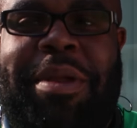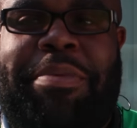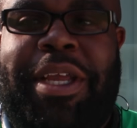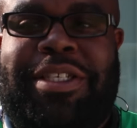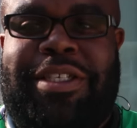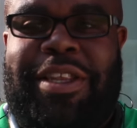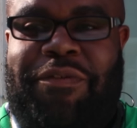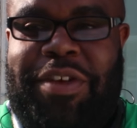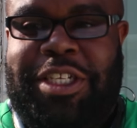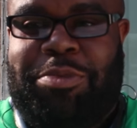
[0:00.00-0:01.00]
me pictures of the
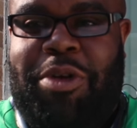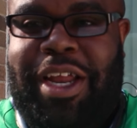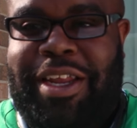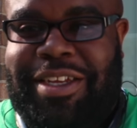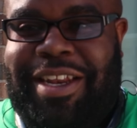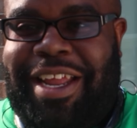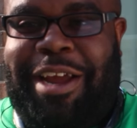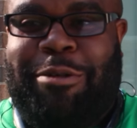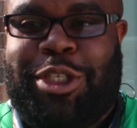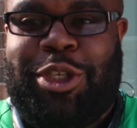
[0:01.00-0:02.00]
finished product and
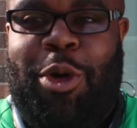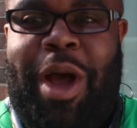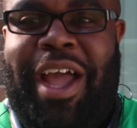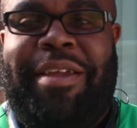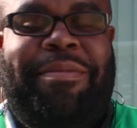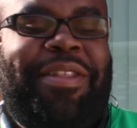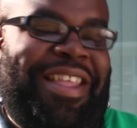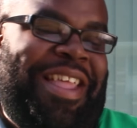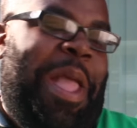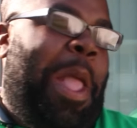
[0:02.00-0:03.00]
I was so hyped,
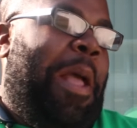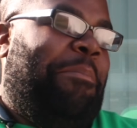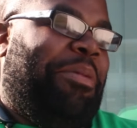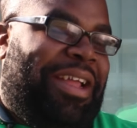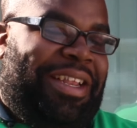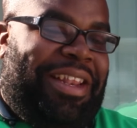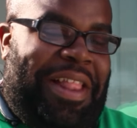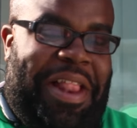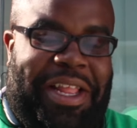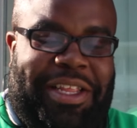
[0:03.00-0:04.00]
but
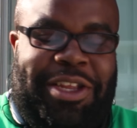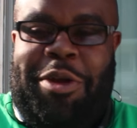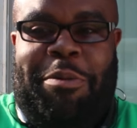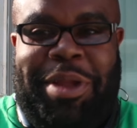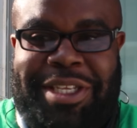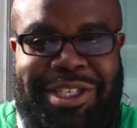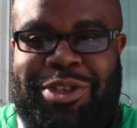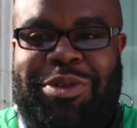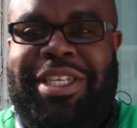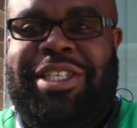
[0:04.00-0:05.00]
you know, pictures
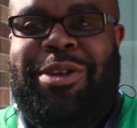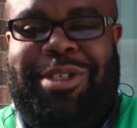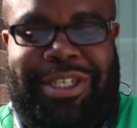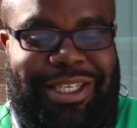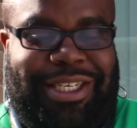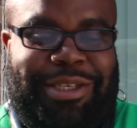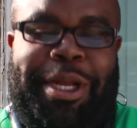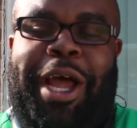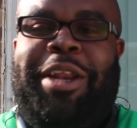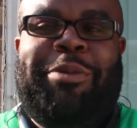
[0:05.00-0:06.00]
do these no justice.
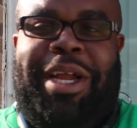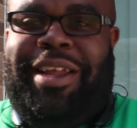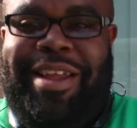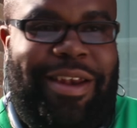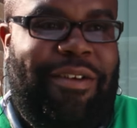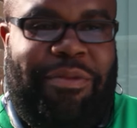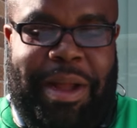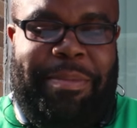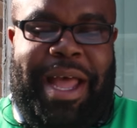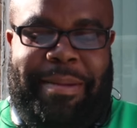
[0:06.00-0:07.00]
But anyway, enough of
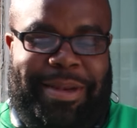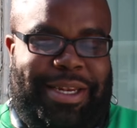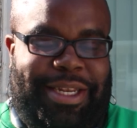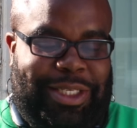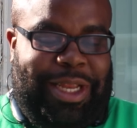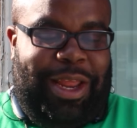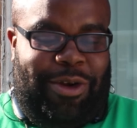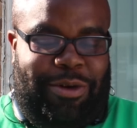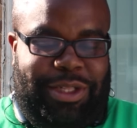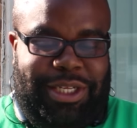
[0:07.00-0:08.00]
my babbling. Let's get
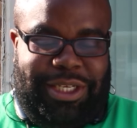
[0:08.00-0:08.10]
on with